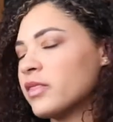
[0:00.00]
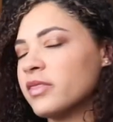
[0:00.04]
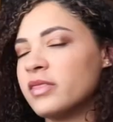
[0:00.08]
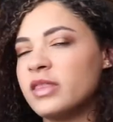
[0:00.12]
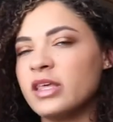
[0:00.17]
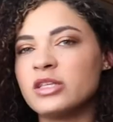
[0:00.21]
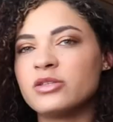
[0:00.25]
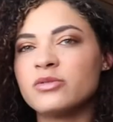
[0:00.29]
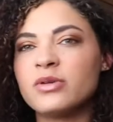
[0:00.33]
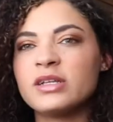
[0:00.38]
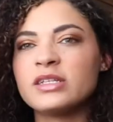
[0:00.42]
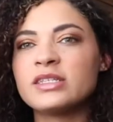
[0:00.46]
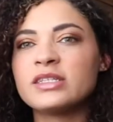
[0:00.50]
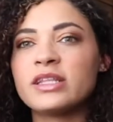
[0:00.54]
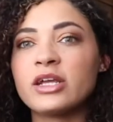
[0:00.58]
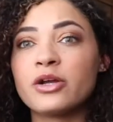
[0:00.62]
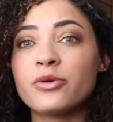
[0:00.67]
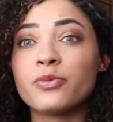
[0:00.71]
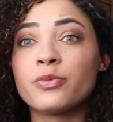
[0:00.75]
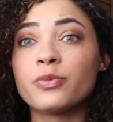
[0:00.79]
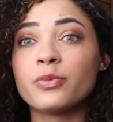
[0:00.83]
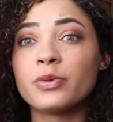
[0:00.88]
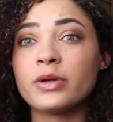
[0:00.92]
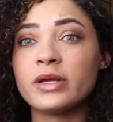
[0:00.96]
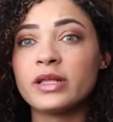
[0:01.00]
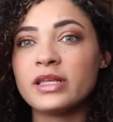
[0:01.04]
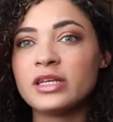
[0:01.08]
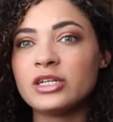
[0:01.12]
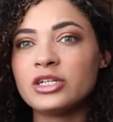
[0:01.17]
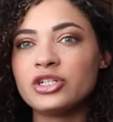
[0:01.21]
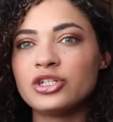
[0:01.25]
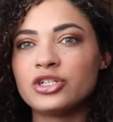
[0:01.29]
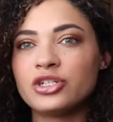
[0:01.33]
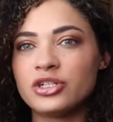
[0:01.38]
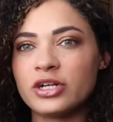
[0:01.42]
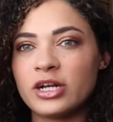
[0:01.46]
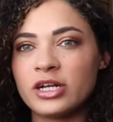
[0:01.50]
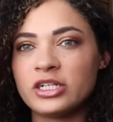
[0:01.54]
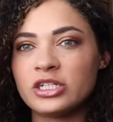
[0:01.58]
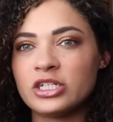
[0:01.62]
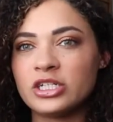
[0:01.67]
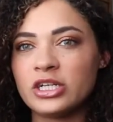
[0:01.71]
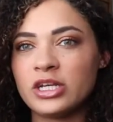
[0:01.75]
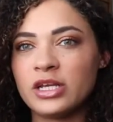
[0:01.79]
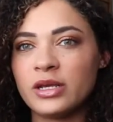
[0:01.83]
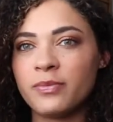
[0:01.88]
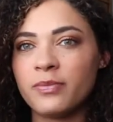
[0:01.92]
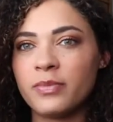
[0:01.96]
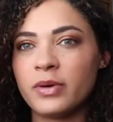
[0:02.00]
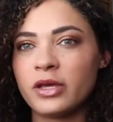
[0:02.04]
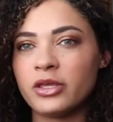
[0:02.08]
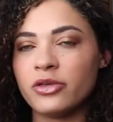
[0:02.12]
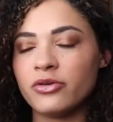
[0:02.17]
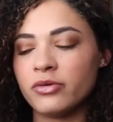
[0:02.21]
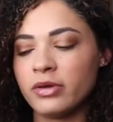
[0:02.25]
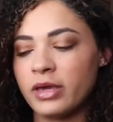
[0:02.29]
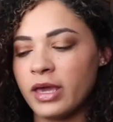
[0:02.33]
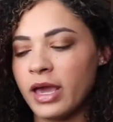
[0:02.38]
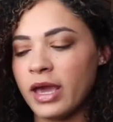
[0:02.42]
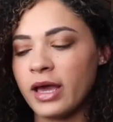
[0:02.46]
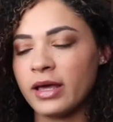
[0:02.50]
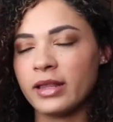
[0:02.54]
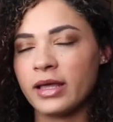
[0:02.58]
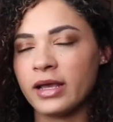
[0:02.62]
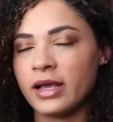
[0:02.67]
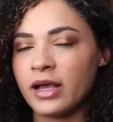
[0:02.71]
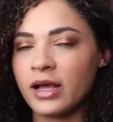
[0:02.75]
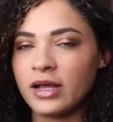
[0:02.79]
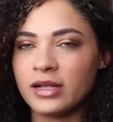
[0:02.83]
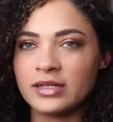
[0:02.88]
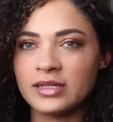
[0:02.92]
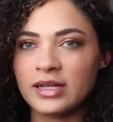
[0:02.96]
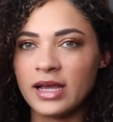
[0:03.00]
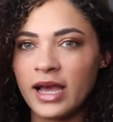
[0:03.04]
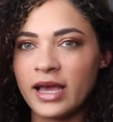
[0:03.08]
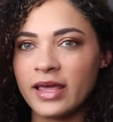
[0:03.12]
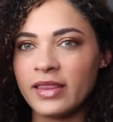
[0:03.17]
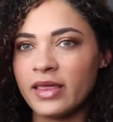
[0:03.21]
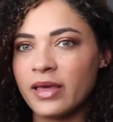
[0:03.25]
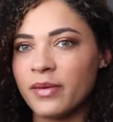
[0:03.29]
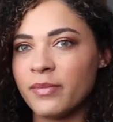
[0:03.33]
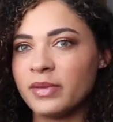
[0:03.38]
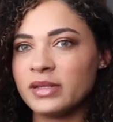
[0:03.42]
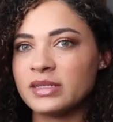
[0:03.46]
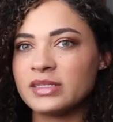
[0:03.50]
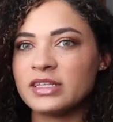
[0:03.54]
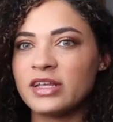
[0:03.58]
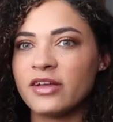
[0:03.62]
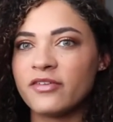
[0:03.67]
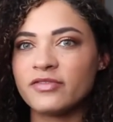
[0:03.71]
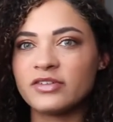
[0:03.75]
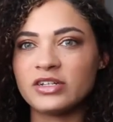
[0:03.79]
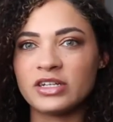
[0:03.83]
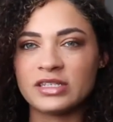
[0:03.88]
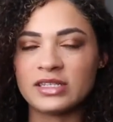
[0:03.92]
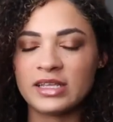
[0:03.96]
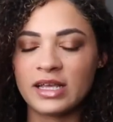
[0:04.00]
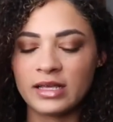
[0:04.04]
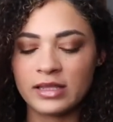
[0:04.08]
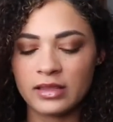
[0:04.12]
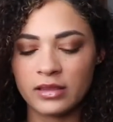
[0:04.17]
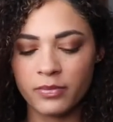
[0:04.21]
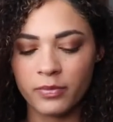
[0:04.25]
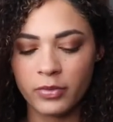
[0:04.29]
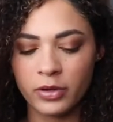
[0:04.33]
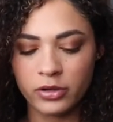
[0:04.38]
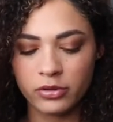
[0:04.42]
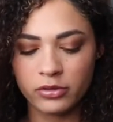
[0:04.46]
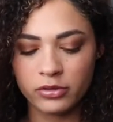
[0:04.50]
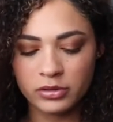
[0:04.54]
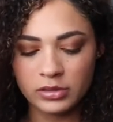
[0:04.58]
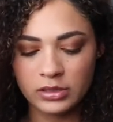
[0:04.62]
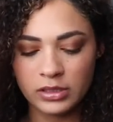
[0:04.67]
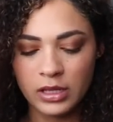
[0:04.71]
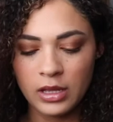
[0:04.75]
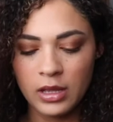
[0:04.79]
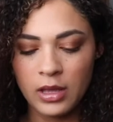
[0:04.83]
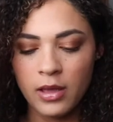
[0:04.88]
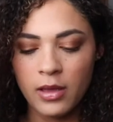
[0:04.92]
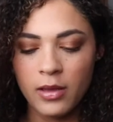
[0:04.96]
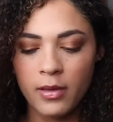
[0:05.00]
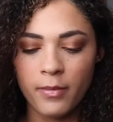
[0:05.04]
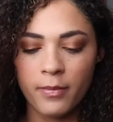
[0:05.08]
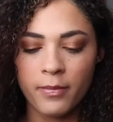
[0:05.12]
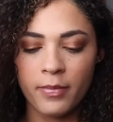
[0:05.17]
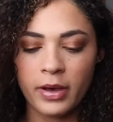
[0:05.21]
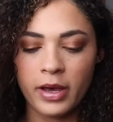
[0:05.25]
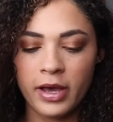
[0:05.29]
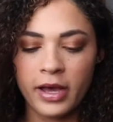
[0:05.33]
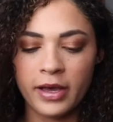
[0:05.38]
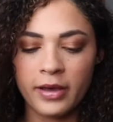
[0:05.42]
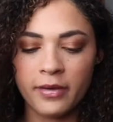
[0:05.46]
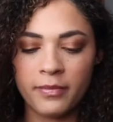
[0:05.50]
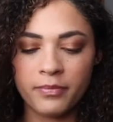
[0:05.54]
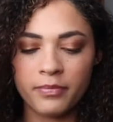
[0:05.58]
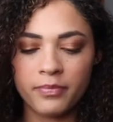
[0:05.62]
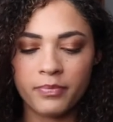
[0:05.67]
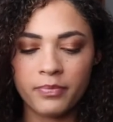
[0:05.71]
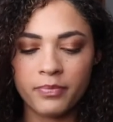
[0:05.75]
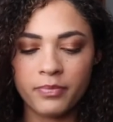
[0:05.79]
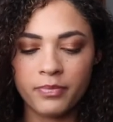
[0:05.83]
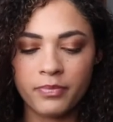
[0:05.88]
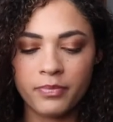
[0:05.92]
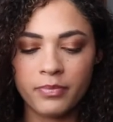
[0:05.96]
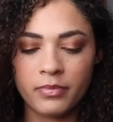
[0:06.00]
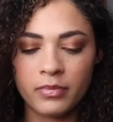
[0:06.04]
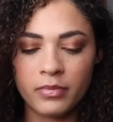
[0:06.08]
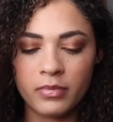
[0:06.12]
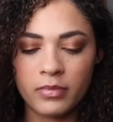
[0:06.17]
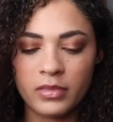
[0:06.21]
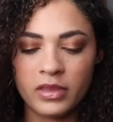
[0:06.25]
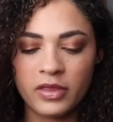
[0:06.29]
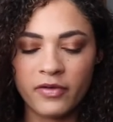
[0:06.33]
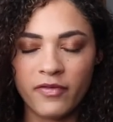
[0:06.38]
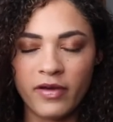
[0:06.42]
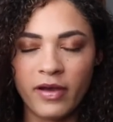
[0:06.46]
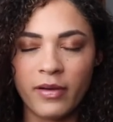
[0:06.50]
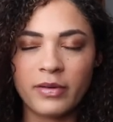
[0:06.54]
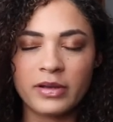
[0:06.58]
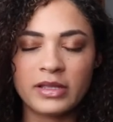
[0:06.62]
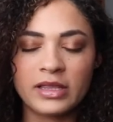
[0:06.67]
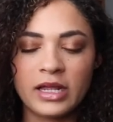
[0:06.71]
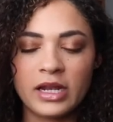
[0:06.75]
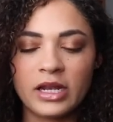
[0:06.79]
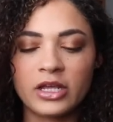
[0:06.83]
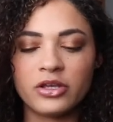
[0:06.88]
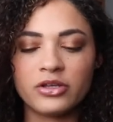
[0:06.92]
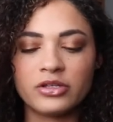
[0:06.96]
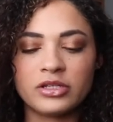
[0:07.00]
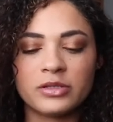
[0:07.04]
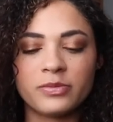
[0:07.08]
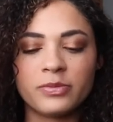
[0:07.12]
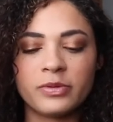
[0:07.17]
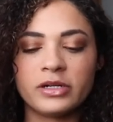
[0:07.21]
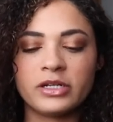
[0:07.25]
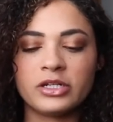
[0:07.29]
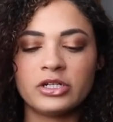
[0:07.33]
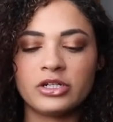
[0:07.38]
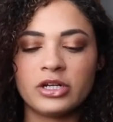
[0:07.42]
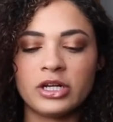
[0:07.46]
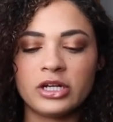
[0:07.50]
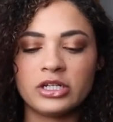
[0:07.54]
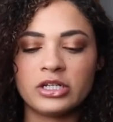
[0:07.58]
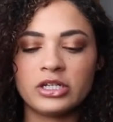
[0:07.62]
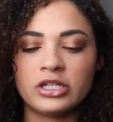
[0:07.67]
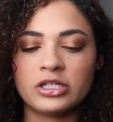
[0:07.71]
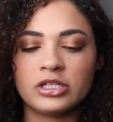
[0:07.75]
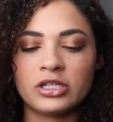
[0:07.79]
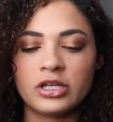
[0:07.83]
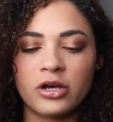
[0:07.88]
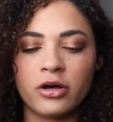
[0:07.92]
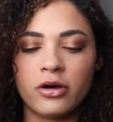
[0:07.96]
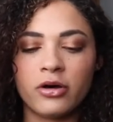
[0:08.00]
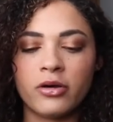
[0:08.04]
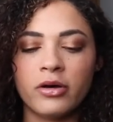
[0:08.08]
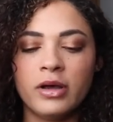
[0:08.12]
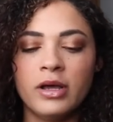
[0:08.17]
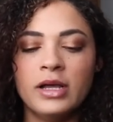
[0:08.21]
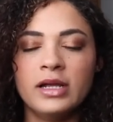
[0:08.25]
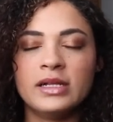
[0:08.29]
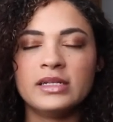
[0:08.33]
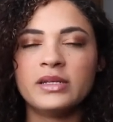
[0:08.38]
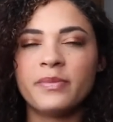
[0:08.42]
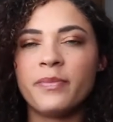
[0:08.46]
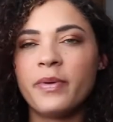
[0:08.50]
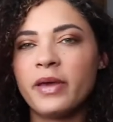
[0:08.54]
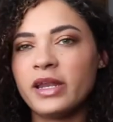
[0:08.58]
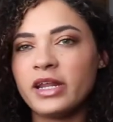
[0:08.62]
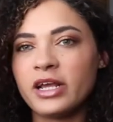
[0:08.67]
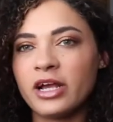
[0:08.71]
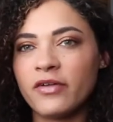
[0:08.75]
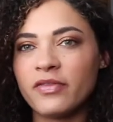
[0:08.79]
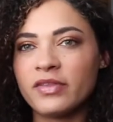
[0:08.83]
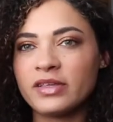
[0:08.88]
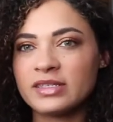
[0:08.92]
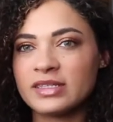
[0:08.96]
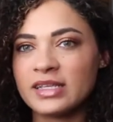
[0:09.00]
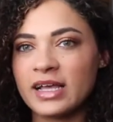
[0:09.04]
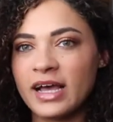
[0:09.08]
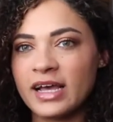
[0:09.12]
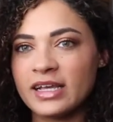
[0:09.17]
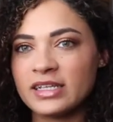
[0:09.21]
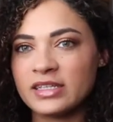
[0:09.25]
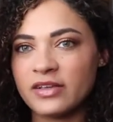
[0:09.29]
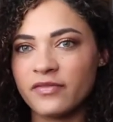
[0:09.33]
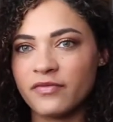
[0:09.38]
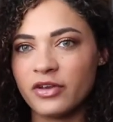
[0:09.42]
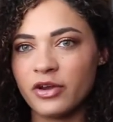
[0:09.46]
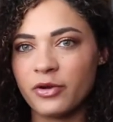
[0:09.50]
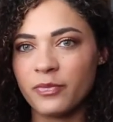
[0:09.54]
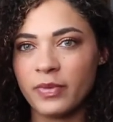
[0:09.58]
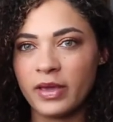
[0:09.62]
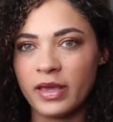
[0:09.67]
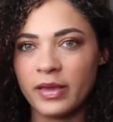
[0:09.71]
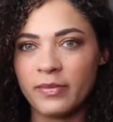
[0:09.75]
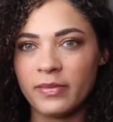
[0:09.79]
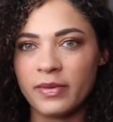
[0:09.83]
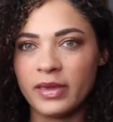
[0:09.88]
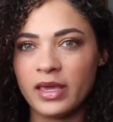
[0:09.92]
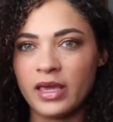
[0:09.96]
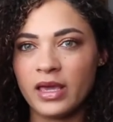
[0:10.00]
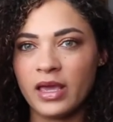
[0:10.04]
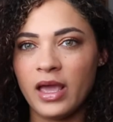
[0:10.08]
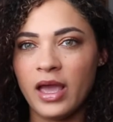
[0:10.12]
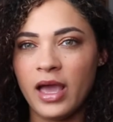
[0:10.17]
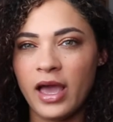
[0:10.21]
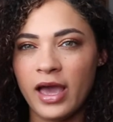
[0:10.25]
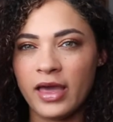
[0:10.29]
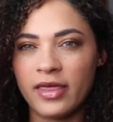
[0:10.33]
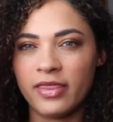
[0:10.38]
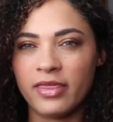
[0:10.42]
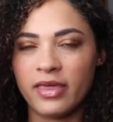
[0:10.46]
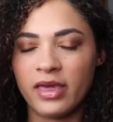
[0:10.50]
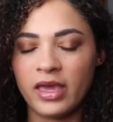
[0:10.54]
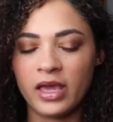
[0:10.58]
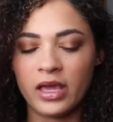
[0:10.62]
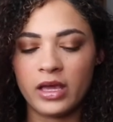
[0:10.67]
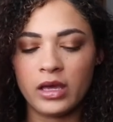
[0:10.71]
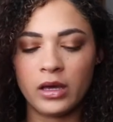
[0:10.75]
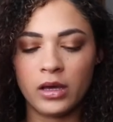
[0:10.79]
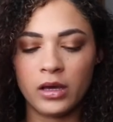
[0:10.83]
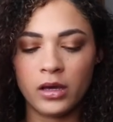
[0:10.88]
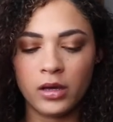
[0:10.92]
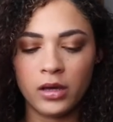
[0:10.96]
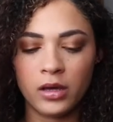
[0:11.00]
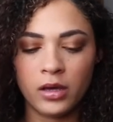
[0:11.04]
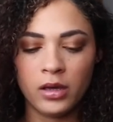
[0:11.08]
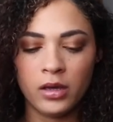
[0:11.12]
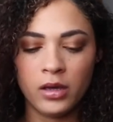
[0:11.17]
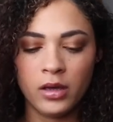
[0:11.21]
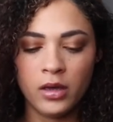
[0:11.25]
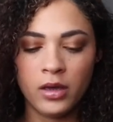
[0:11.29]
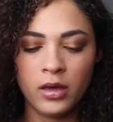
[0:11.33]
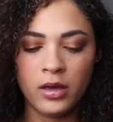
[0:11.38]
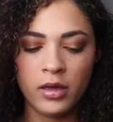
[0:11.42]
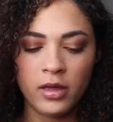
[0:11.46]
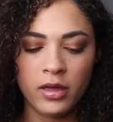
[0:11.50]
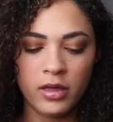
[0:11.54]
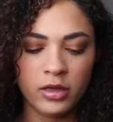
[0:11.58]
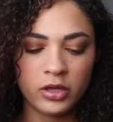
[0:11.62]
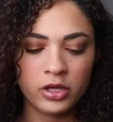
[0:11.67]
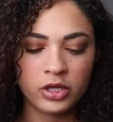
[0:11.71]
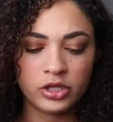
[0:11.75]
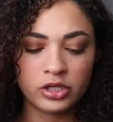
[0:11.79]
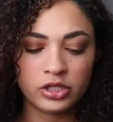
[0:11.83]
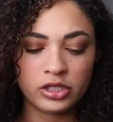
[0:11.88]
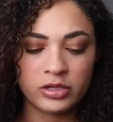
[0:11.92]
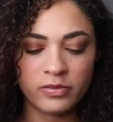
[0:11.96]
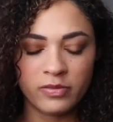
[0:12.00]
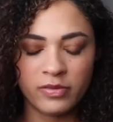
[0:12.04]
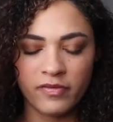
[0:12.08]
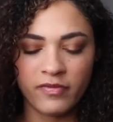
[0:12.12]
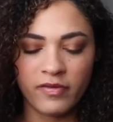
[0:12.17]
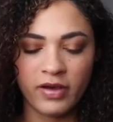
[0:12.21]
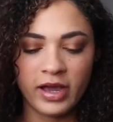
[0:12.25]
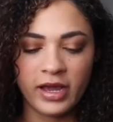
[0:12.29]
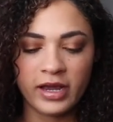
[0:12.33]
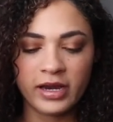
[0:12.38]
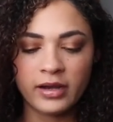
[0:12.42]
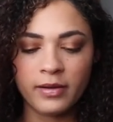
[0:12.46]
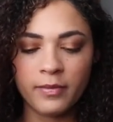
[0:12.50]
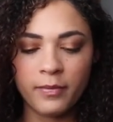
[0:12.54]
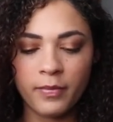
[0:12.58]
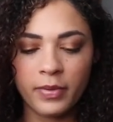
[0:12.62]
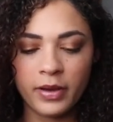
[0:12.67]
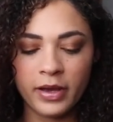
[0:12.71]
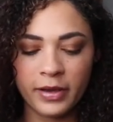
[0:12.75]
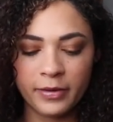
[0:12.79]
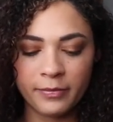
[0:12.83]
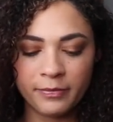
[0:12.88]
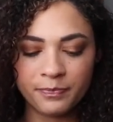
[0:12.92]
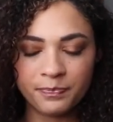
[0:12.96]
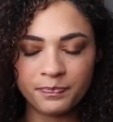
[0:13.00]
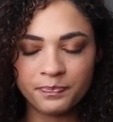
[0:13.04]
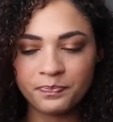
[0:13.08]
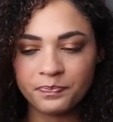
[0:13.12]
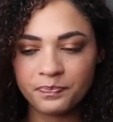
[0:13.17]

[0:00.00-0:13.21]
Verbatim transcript: these ones, they're really stretchy, but you can't like untie them and stuff, just like the bows. But the fabric that I use is pretty stretchy, so depending on the size of your baby, I think you should be fine. But